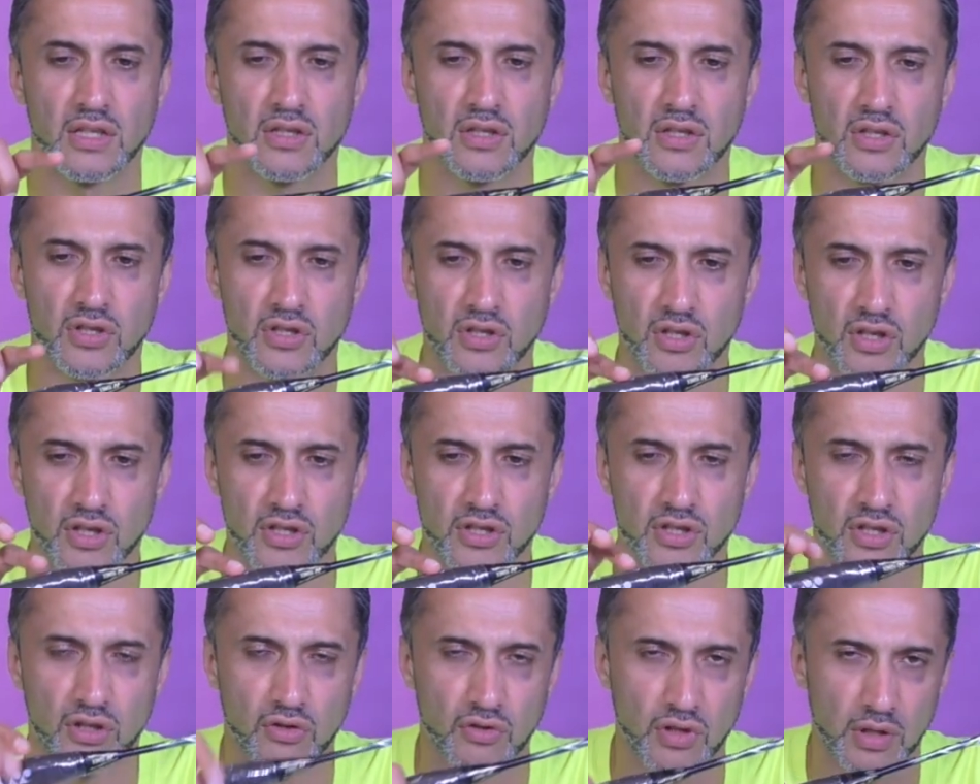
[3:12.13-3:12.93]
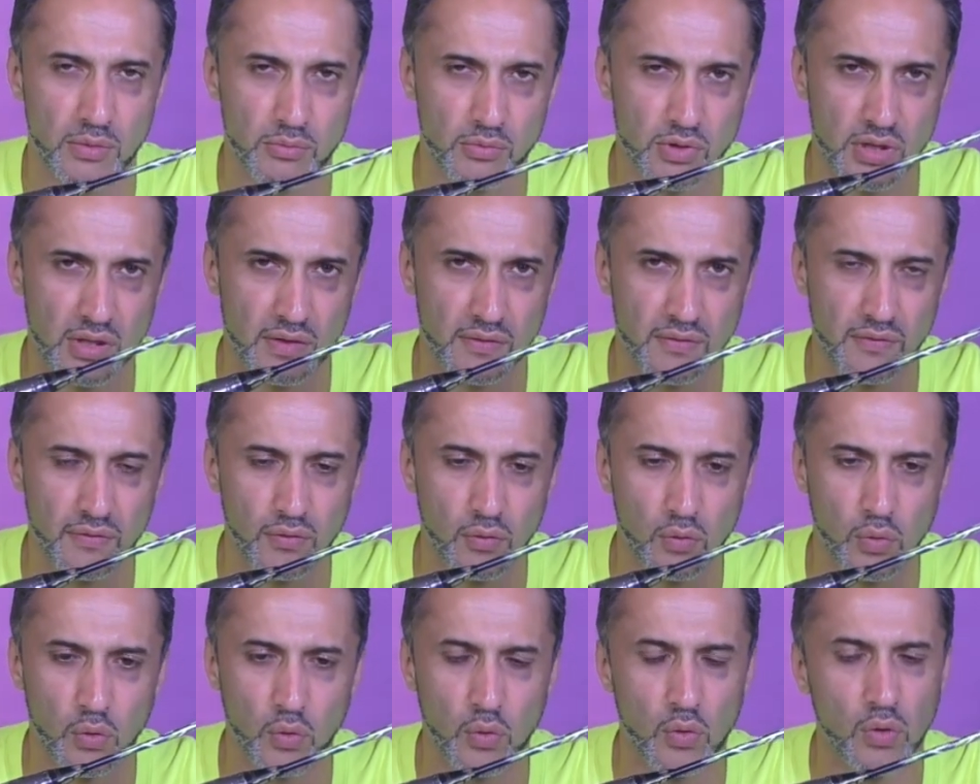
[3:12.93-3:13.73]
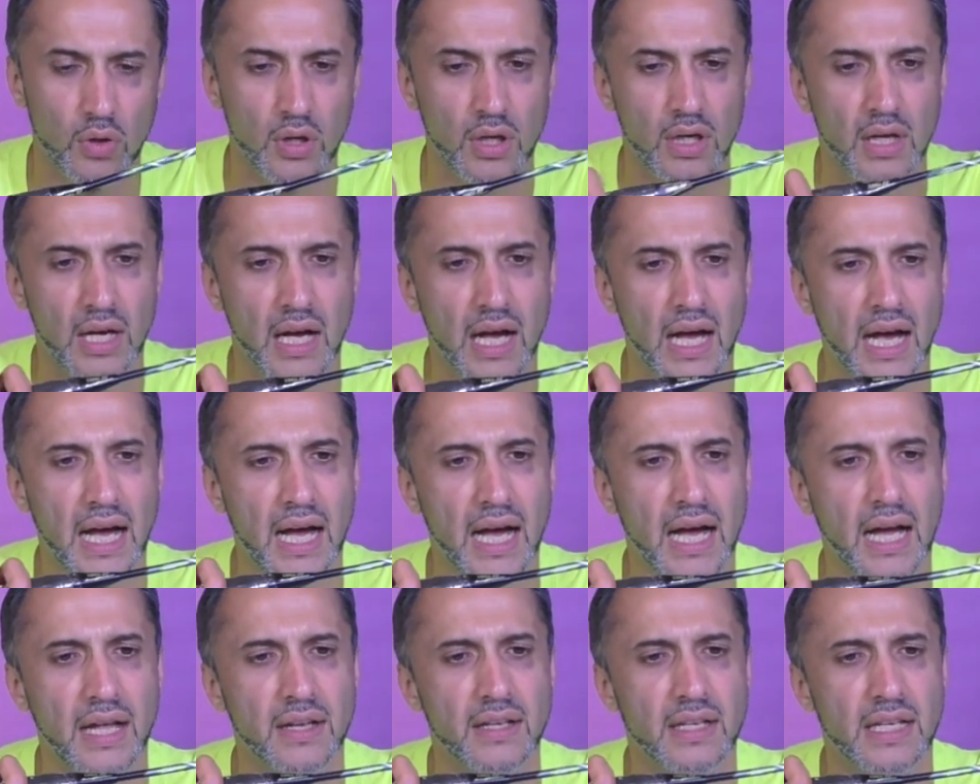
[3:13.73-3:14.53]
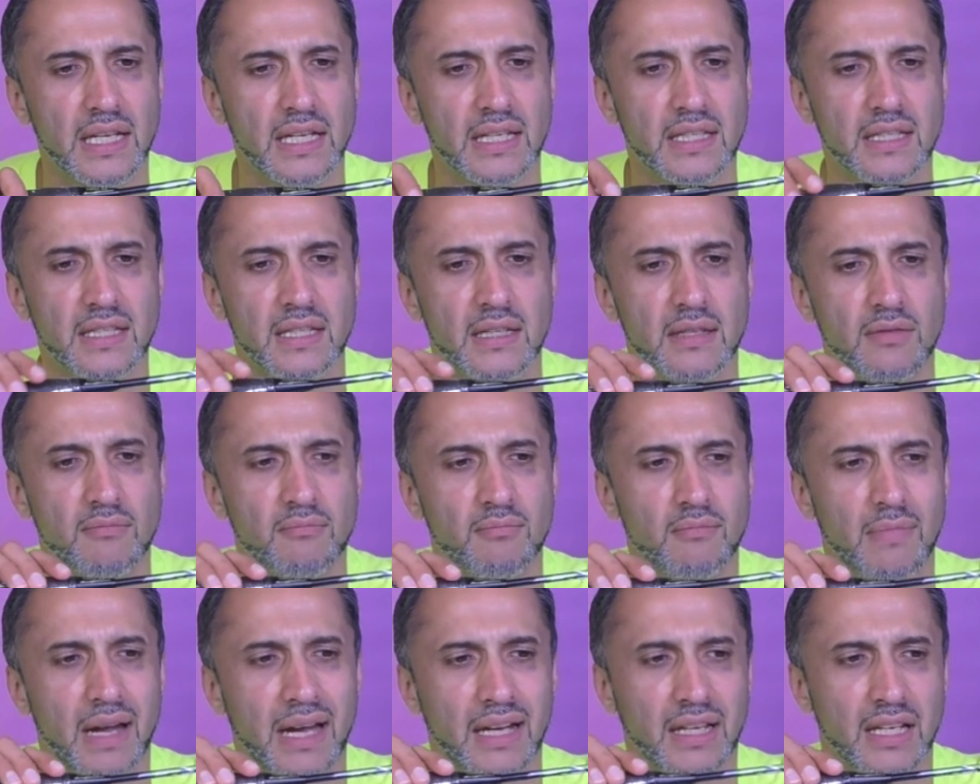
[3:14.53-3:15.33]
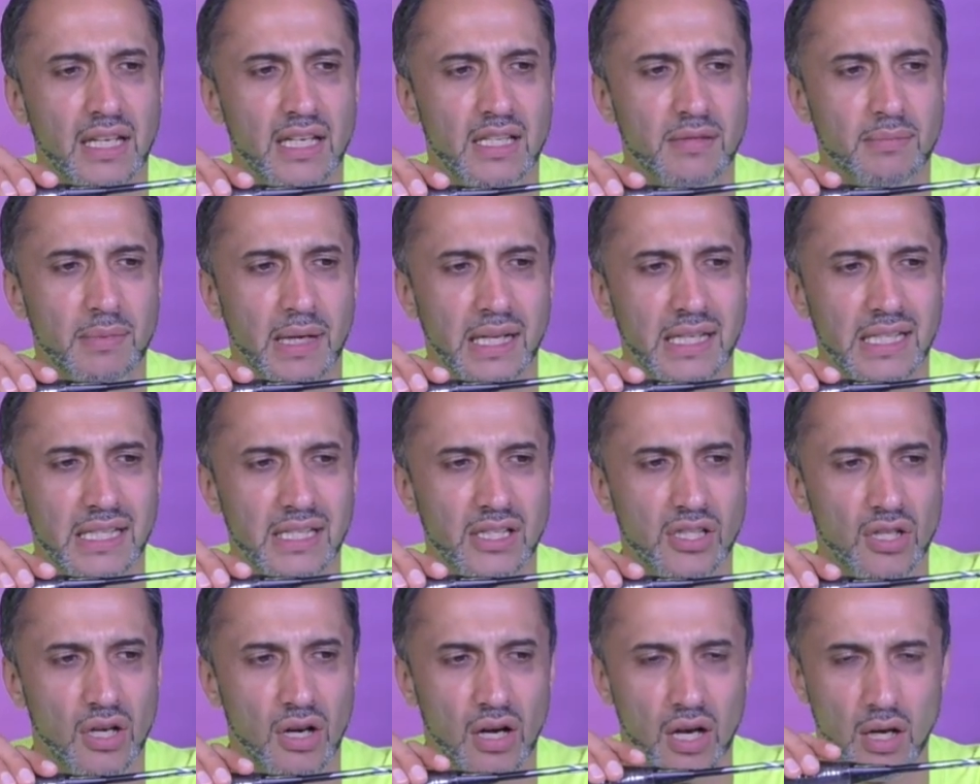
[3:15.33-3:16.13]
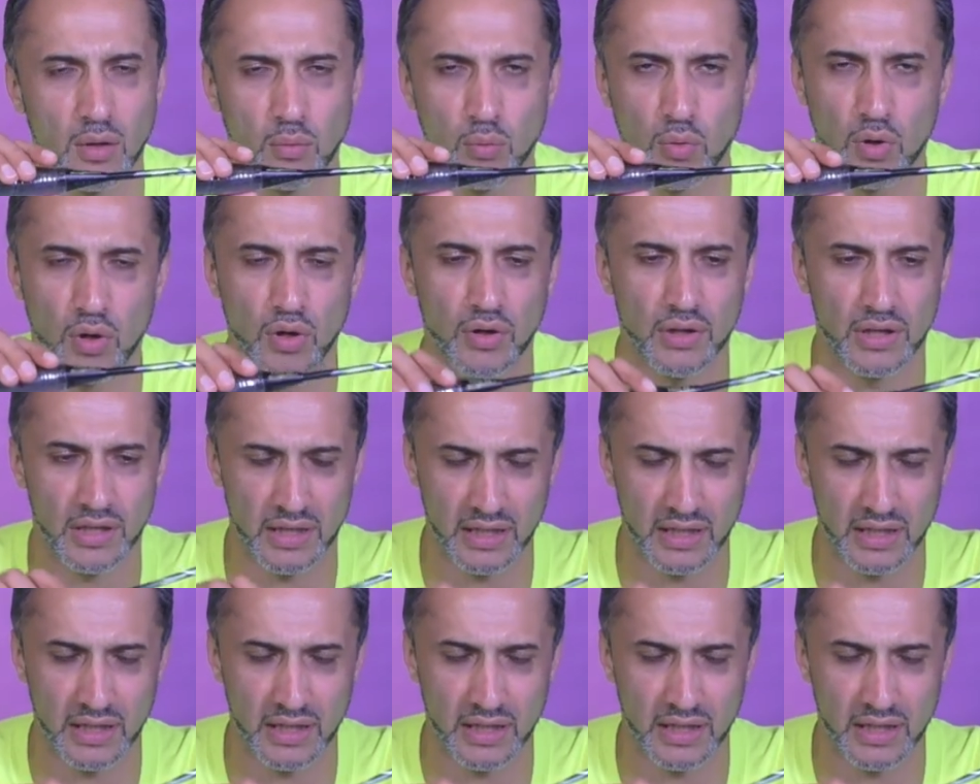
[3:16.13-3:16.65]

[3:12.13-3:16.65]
So size of the grip, G4. And it racket is made in Taiwan.